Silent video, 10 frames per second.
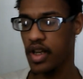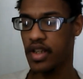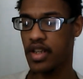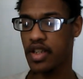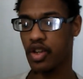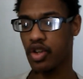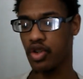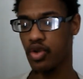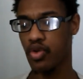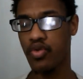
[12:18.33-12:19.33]
This
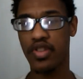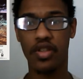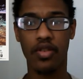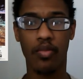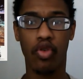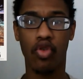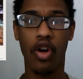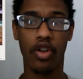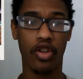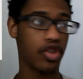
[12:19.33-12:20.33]
includes
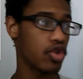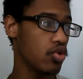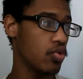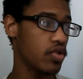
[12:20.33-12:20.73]
Piranha 2,